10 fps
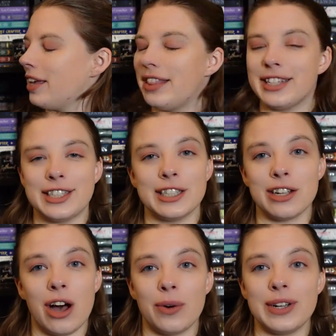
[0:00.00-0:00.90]
This
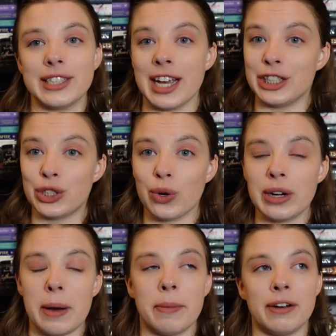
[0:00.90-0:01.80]
is always a
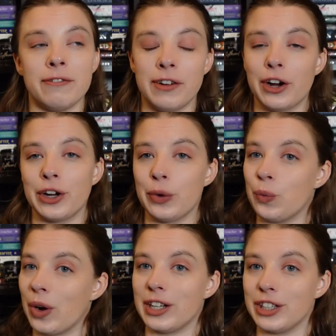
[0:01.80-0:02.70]
short but very
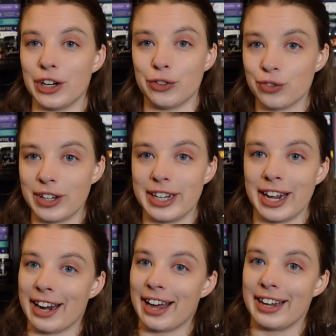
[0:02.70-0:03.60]
well done read,
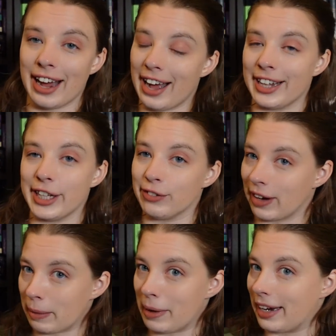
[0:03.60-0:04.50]
and I highly
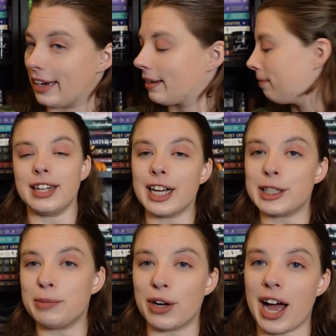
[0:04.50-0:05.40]
recommend it.
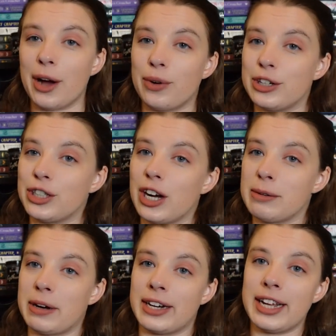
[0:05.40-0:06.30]
Next book I want to talk
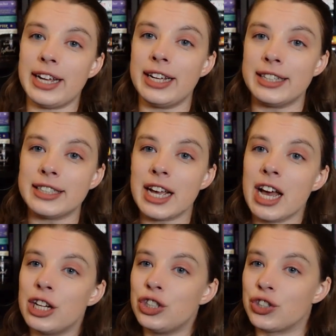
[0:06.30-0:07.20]
about is
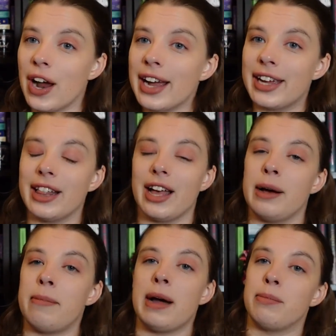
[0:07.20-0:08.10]

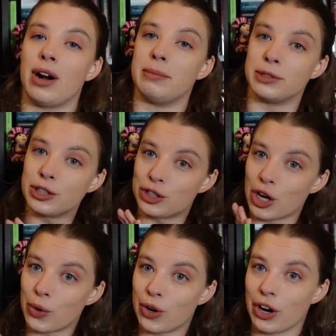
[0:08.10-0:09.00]
Dracula by Bram
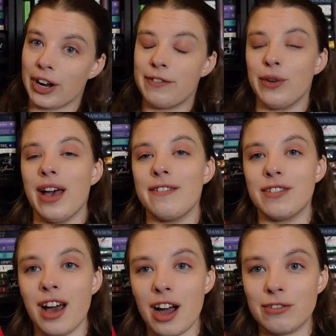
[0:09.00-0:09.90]
Stoker. If you have
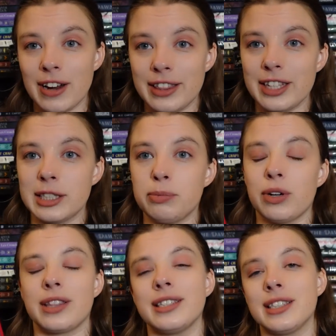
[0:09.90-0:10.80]
not read this
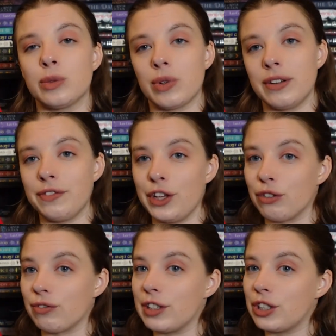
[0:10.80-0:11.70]
book, this is one of the
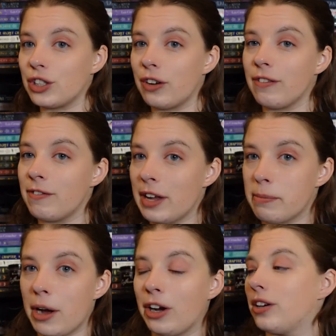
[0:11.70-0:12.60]
original
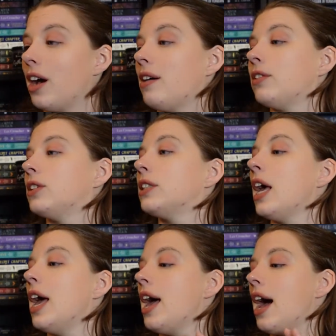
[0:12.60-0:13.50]
vampire novels.
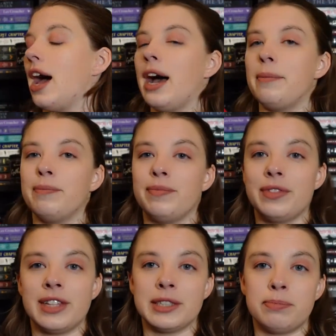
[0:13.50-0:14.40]

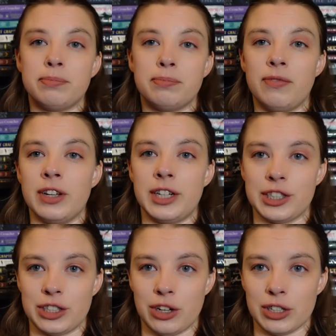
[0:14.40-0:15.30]
This
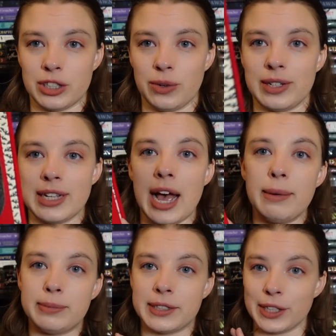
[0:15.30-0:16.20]
edition also is
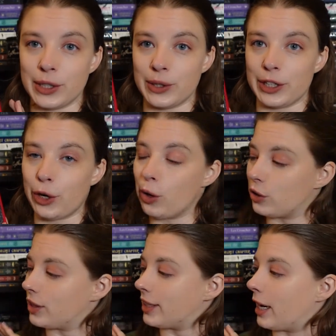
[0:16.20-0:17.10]
absolutely
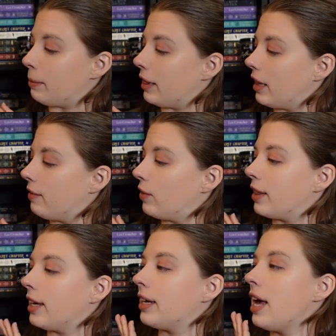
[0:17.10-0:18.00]
gorgeous, and I'm in love
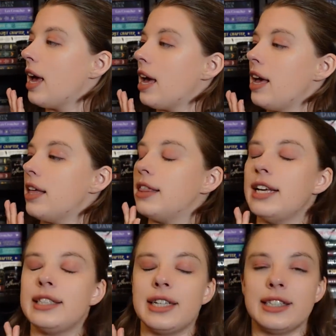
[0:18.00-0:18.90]
with it.
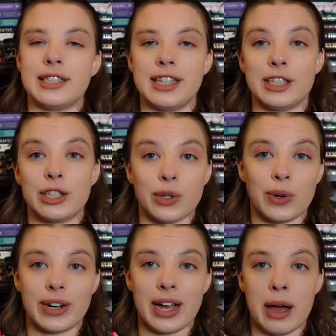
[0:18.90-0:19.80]
This is the
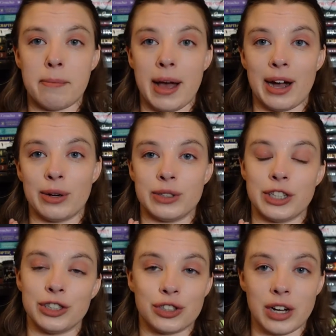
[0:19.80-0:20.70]
story about
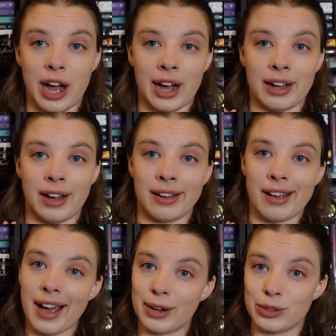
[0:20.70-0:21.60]

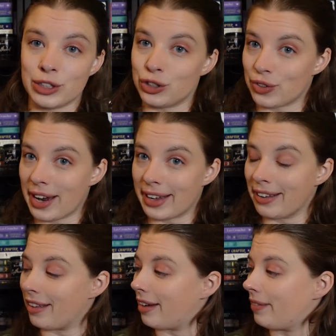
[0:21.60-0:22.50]
Count
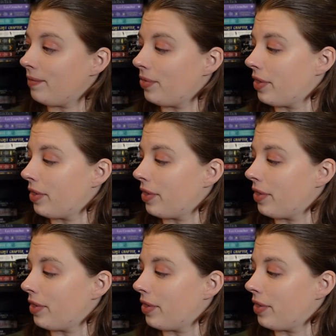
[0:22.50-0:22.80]
Dracula.